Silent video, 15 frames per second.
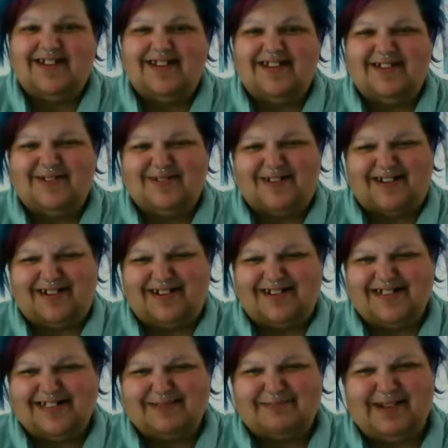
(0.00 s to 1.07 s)
Oh
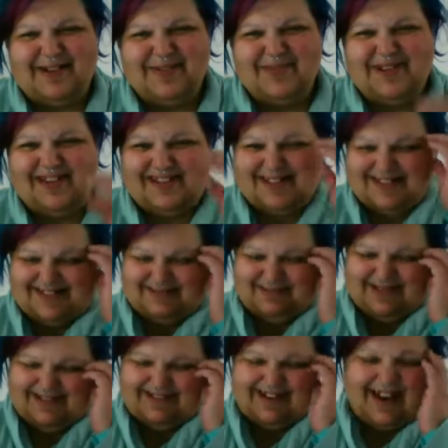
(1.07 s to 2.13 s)
gosh, my week has
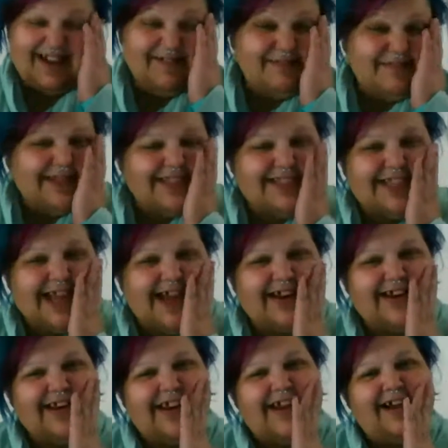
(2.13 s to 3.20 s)
been, I've been down
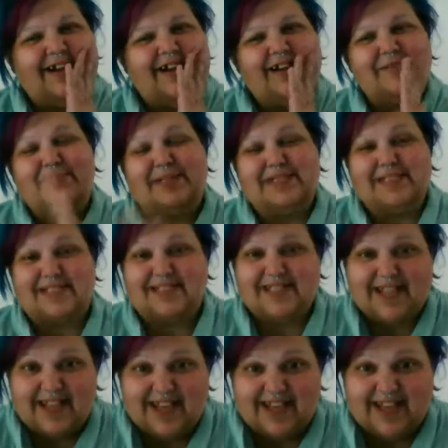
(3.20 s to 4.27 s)
and out. I've been
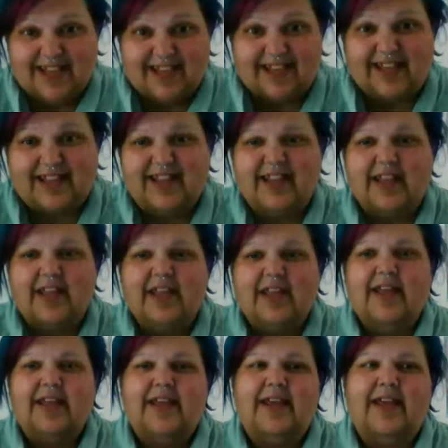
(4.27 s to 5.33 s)
sick,
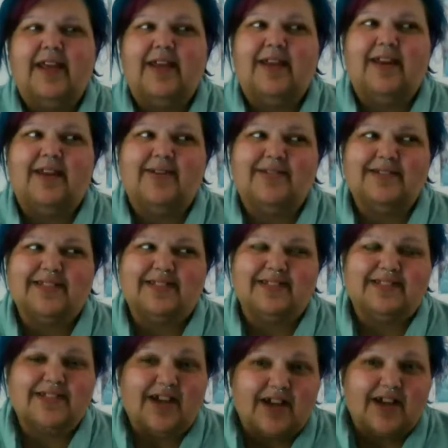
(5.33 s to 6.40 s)
and I went to the
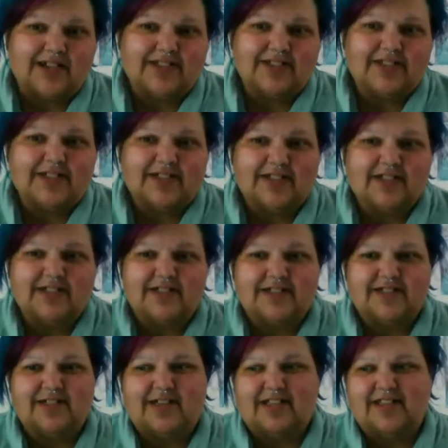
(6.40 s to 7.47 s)
doctor
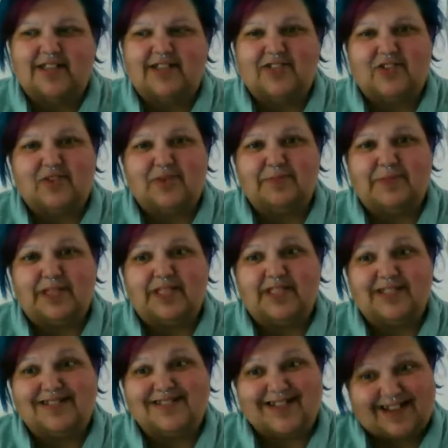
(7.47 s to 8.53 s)
and they told me to
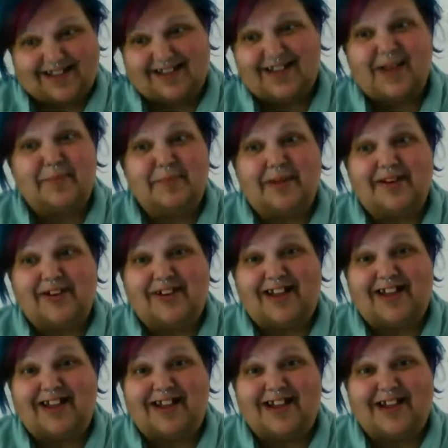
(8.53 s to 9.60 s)
suck it up,
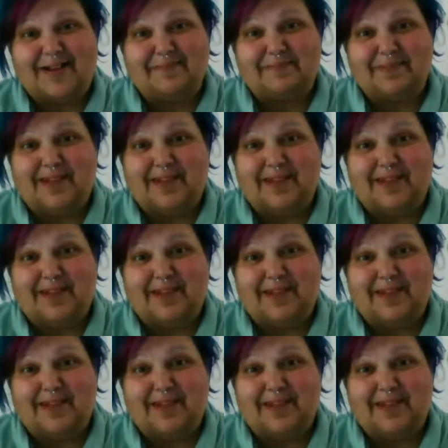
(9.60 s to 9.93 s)
buttercup.